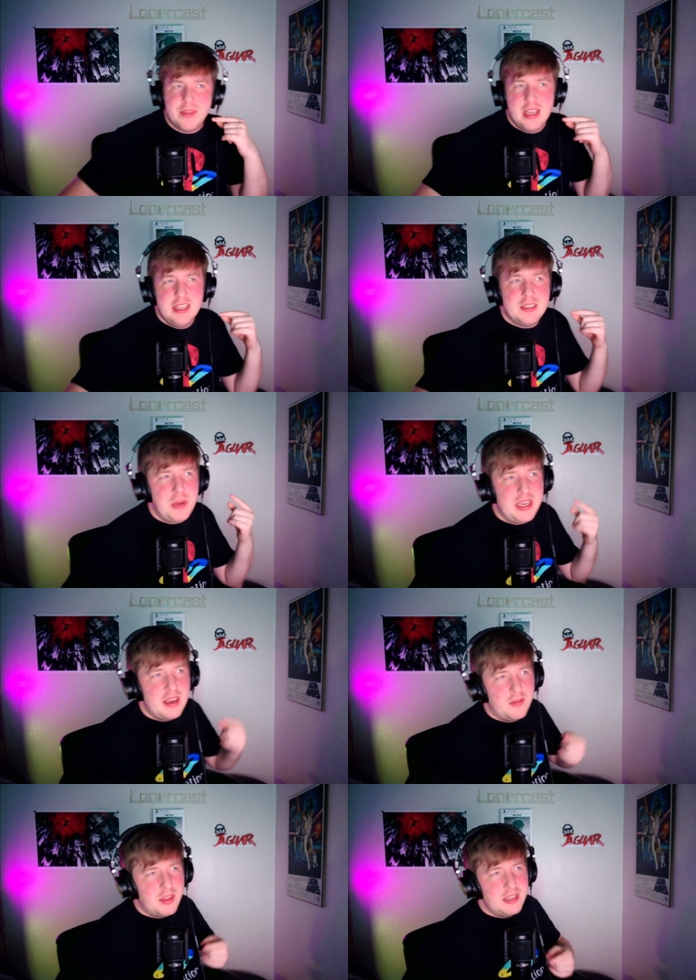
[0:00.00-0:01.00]
Speaking
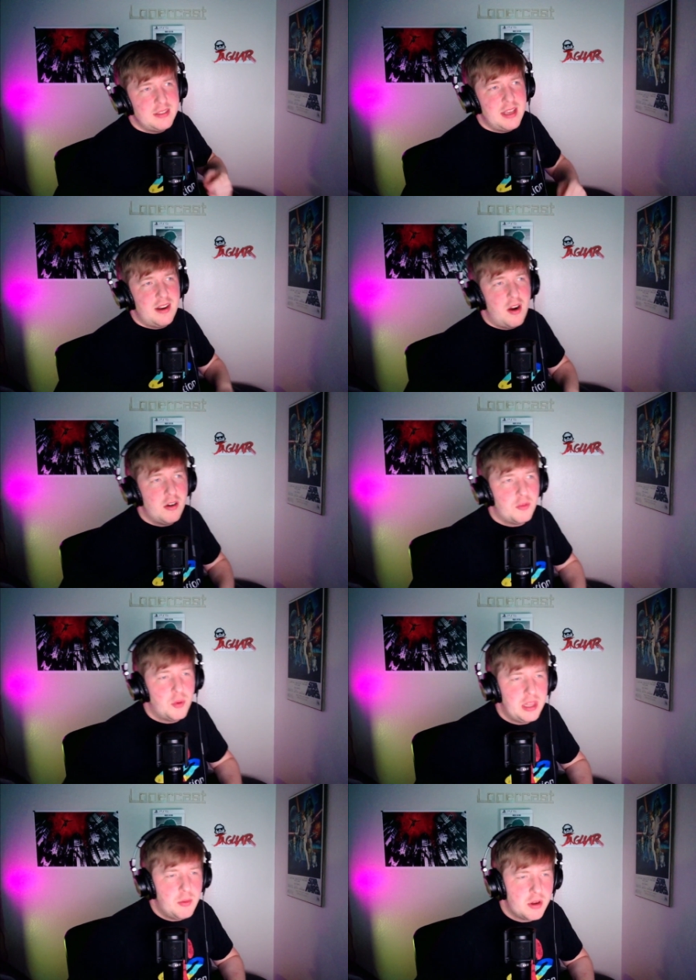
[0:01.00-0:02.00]
of things that aren't
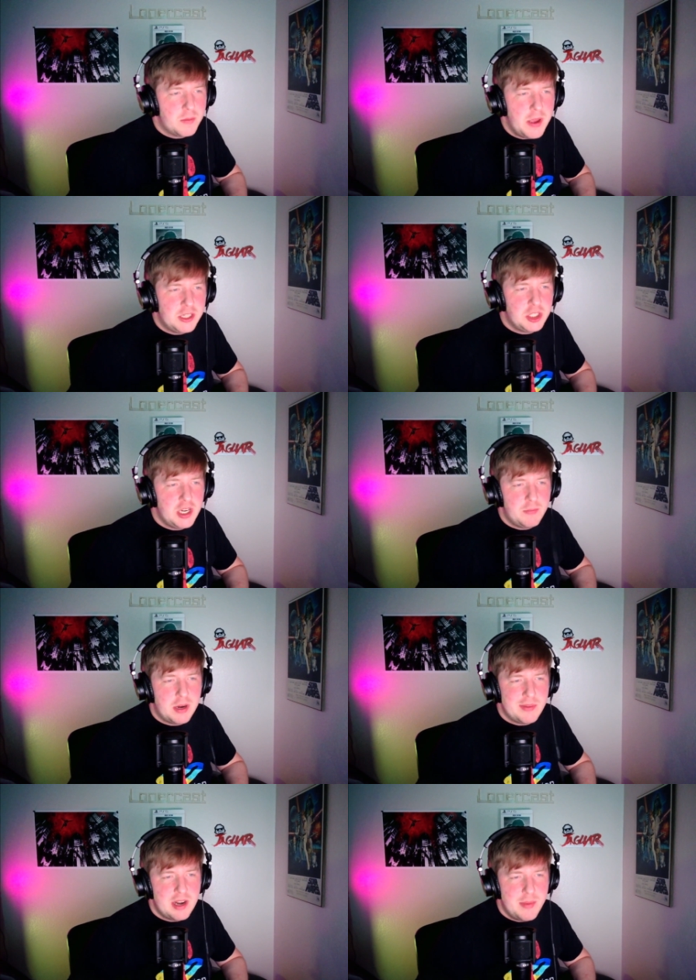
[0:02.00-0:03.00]
really worth mentioning, but I'm
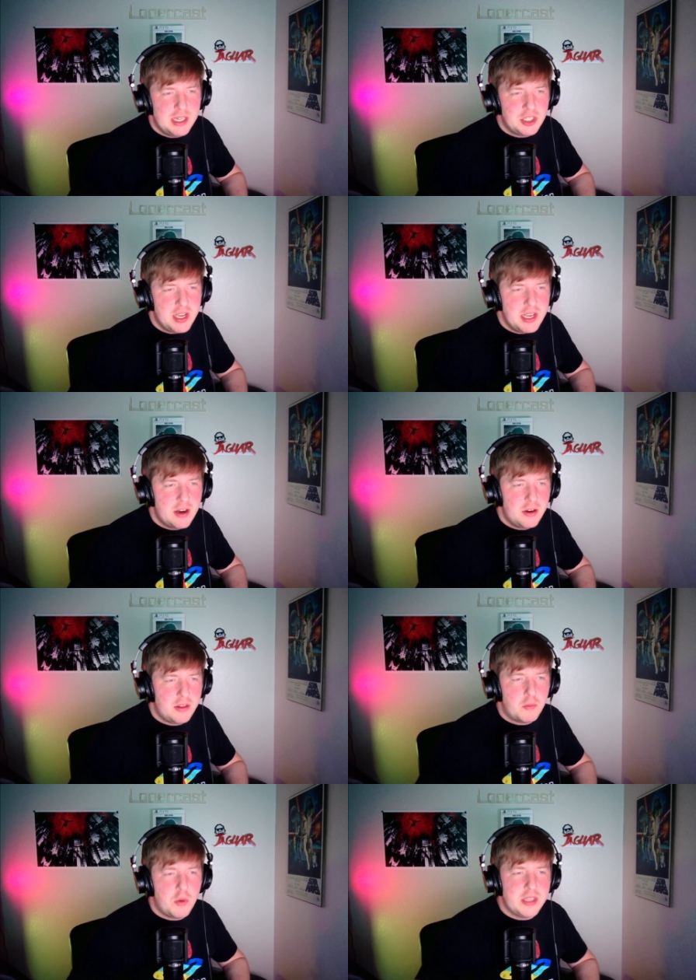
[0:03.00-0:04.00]
going to mention it here. There
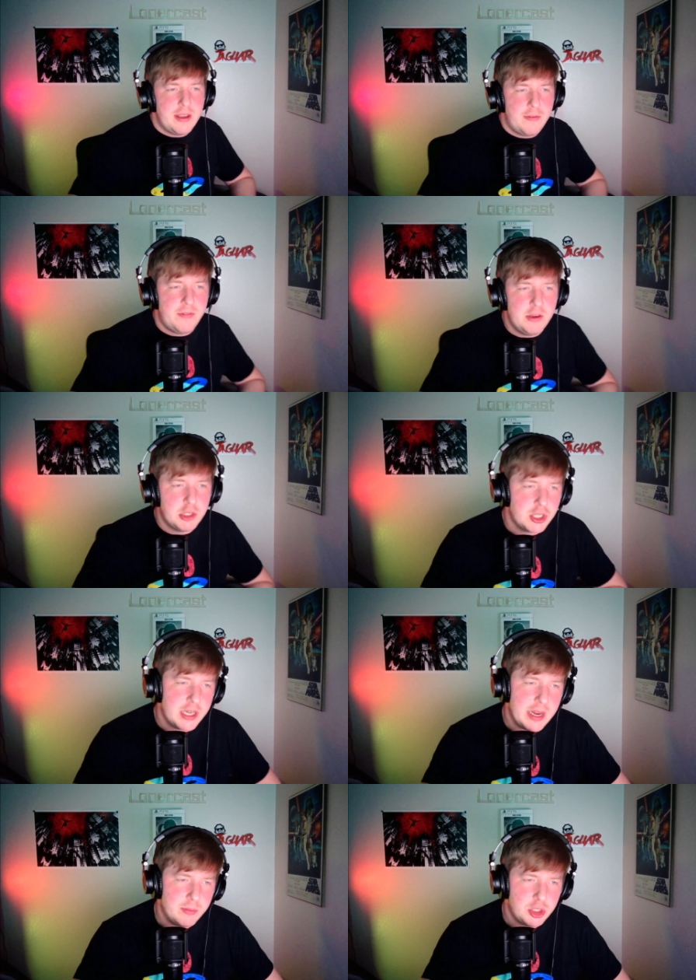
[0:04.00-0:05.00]
was a future
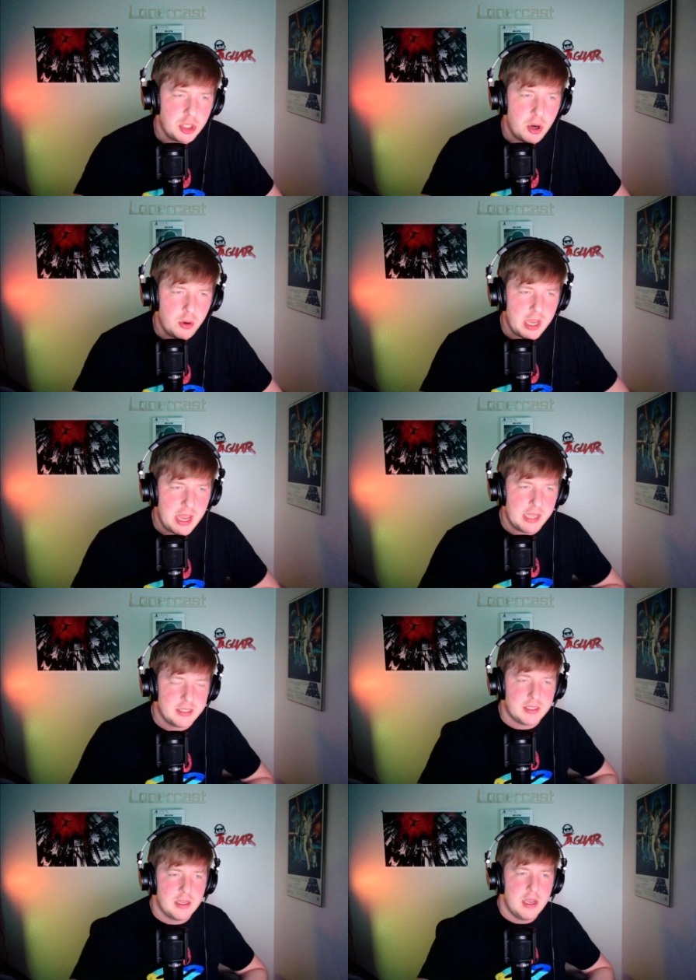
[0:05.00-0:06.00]
game
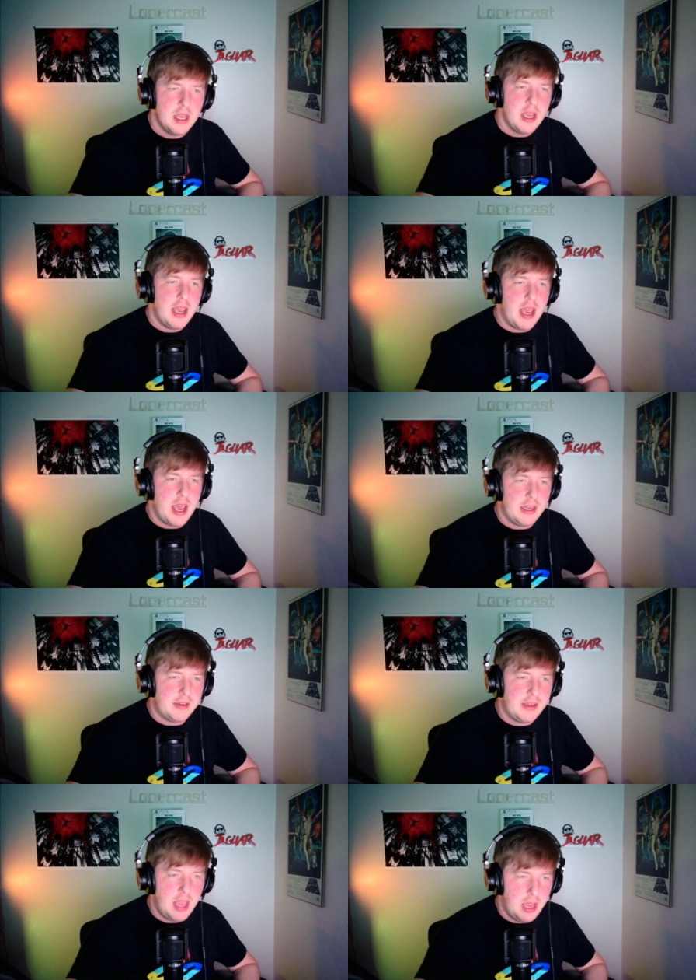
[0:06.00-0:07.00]
showcase at
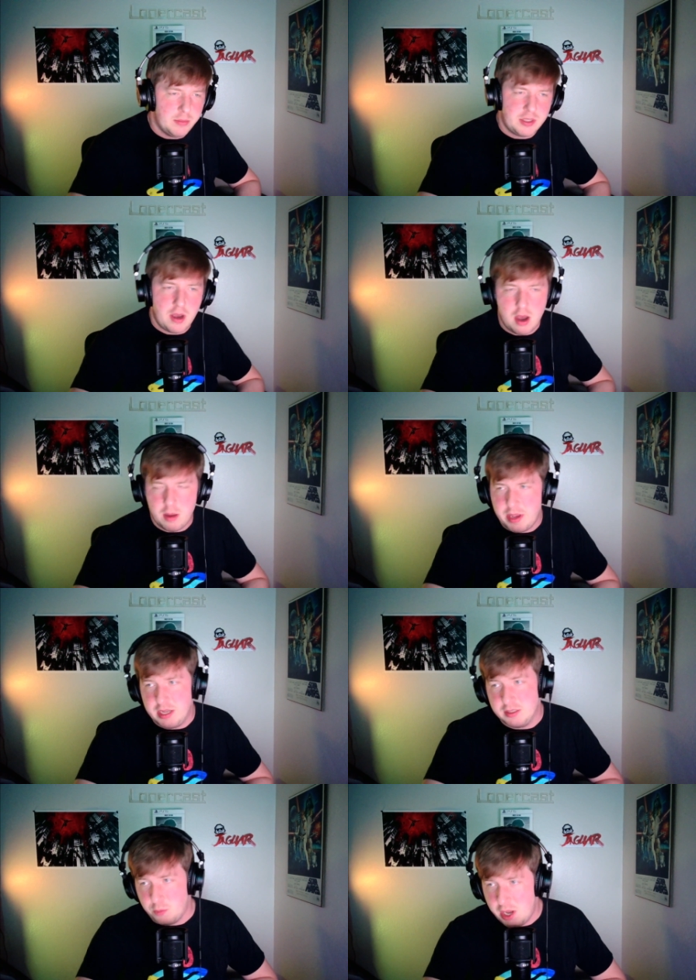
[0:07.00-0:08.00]
Gamescom
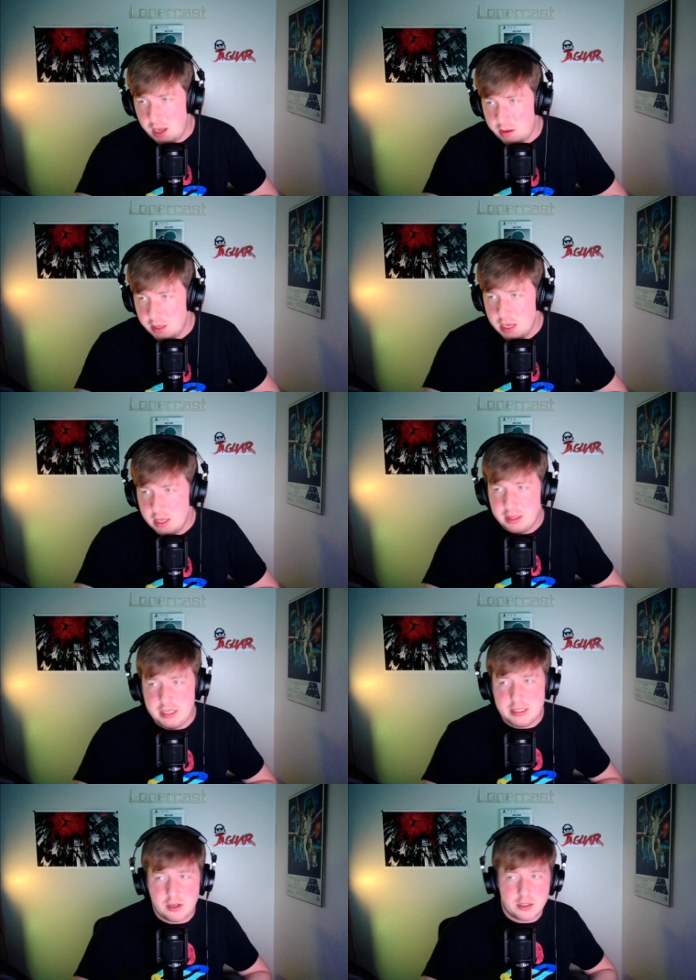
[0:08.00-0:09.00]
as well.
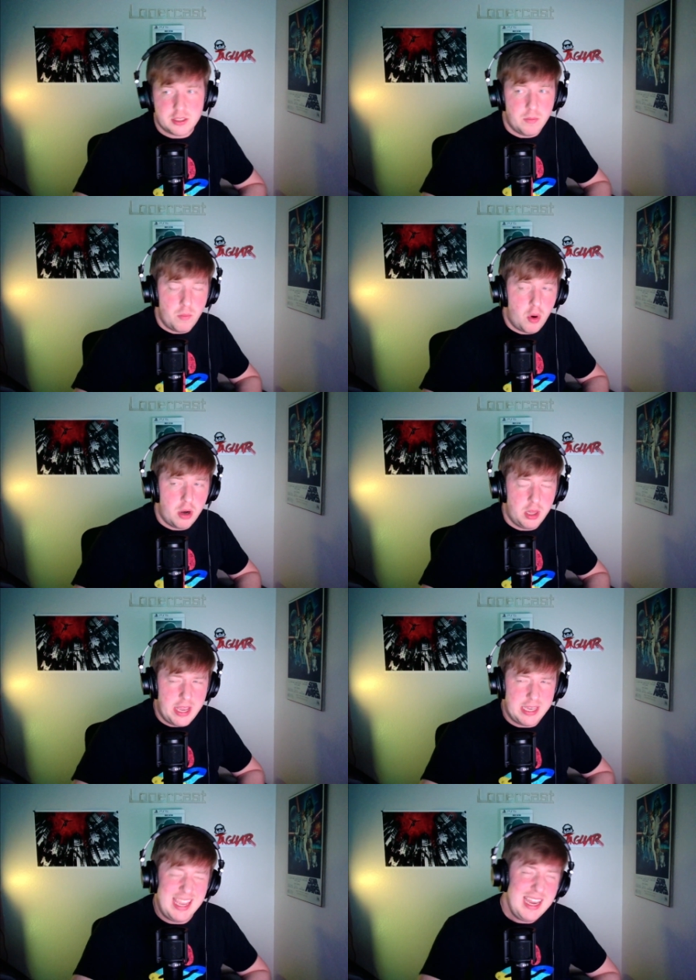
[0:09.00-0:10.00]
These are some more
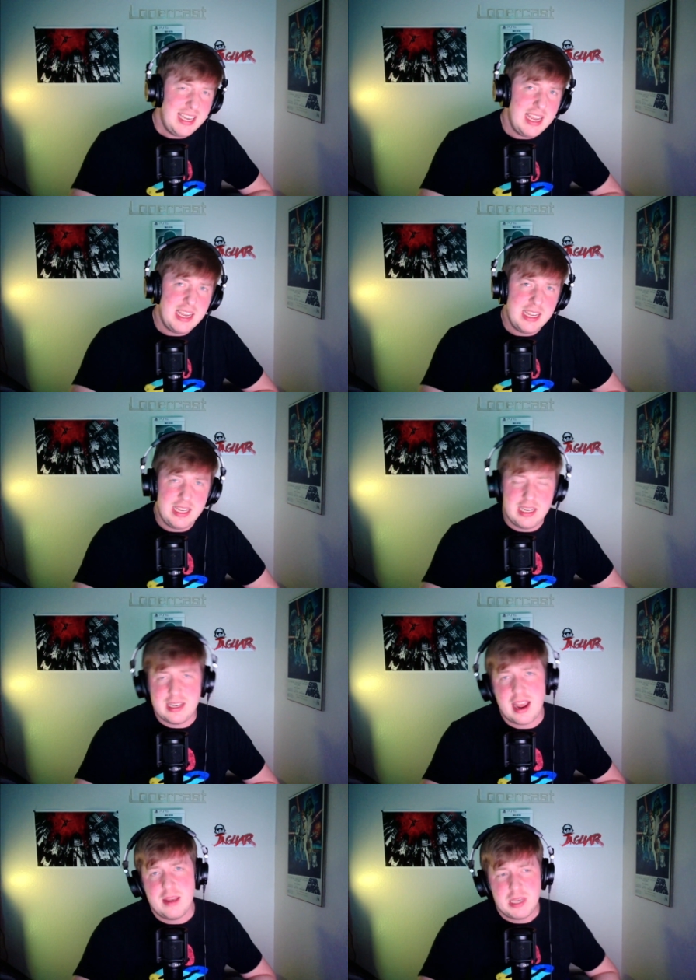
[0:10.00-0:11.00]
like indie
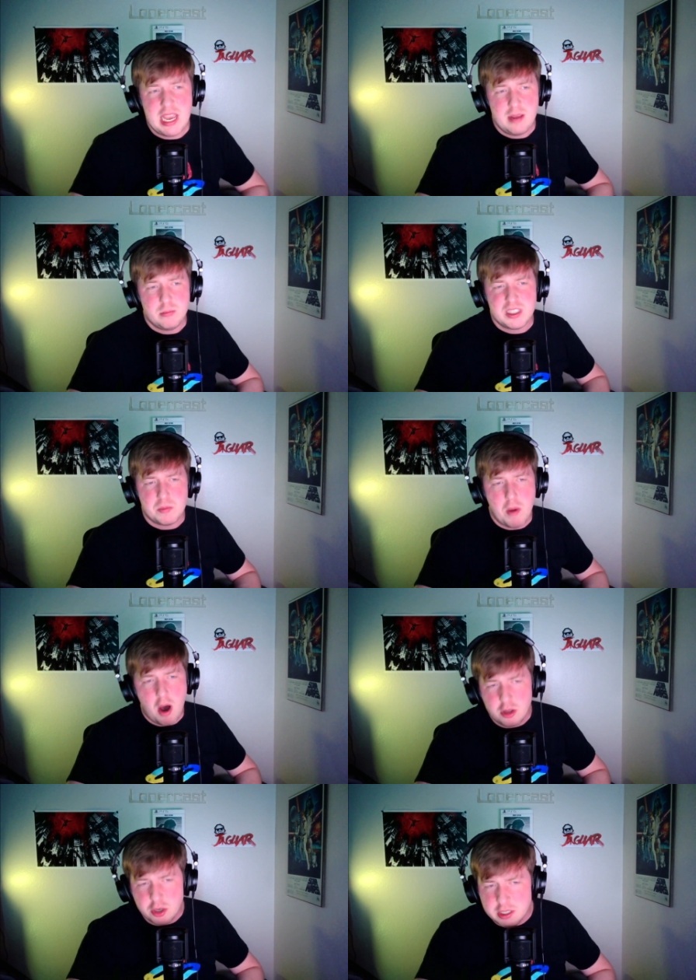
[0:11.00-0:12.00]
type games,
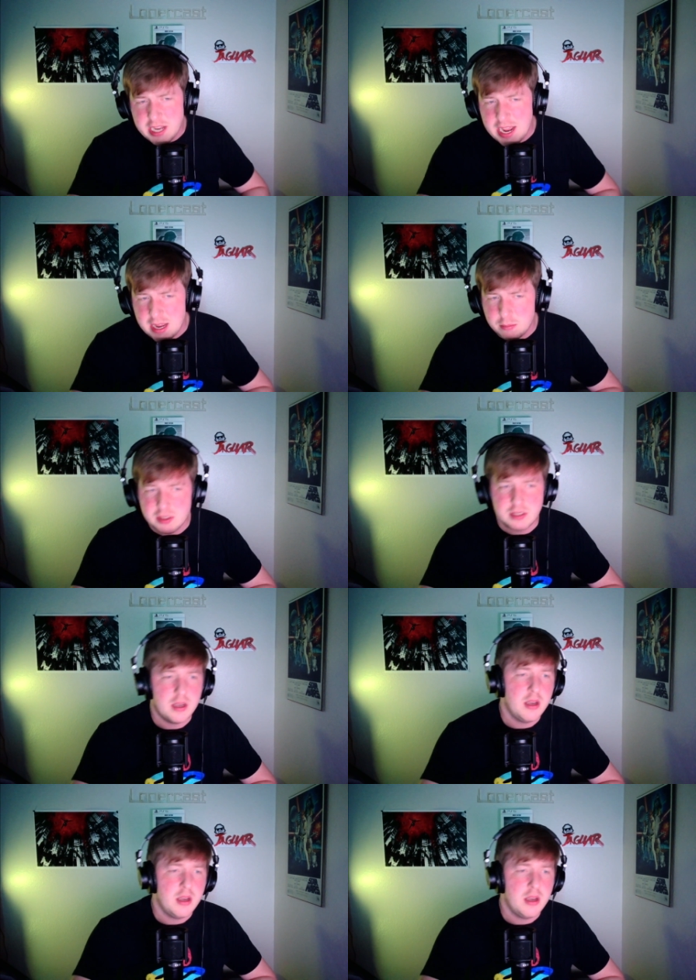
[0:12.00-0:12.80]
smaller games.